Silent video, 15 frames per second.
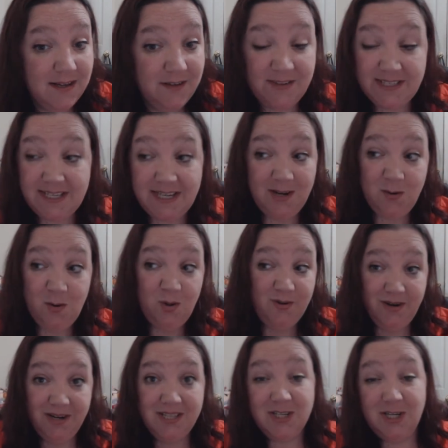if it's any
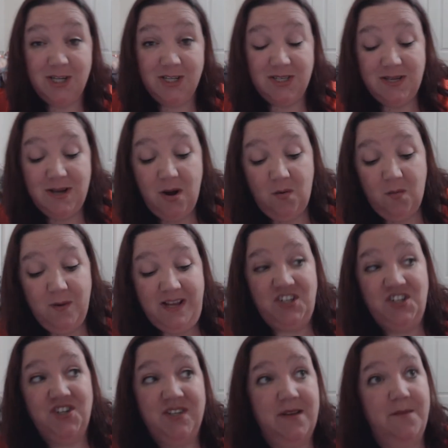colder it's going to snow
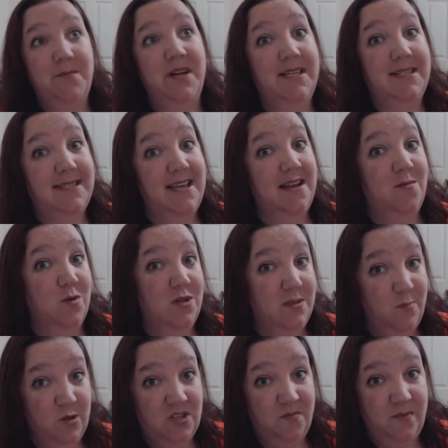which somebody said we're
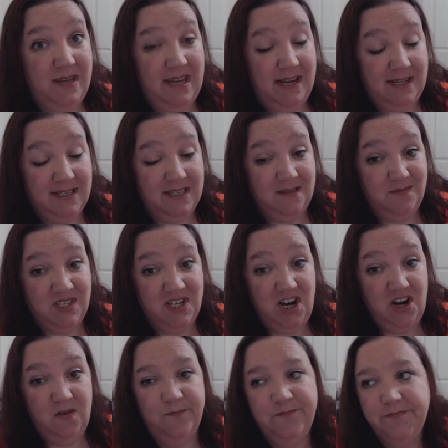supposed to be getting some snow